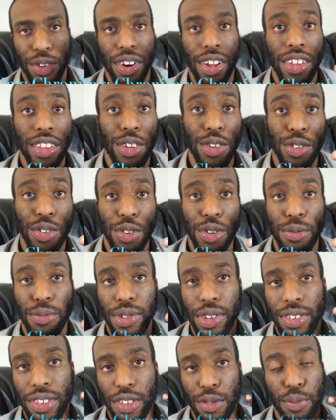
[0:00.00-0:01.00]
Going on YouTube,
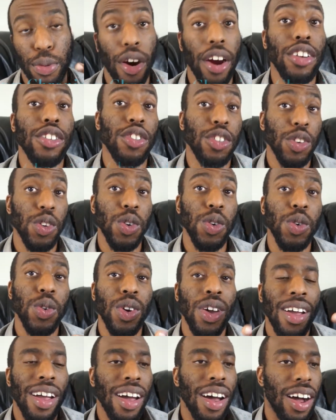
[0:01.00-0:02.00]
this is part two
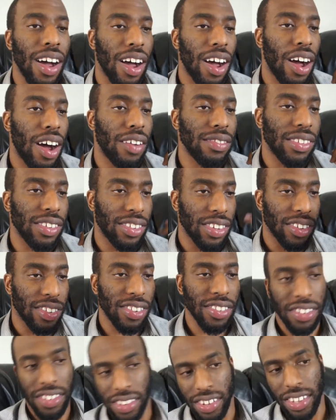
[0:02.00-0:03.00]
of the
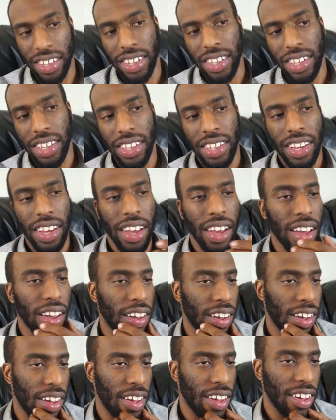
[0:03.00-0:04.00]
Justice League
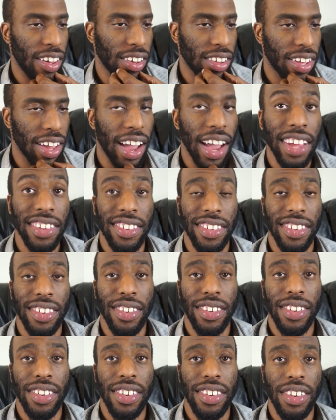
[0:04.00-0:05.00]
Gods
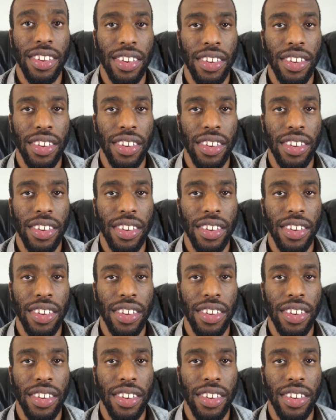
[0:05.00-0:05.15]
and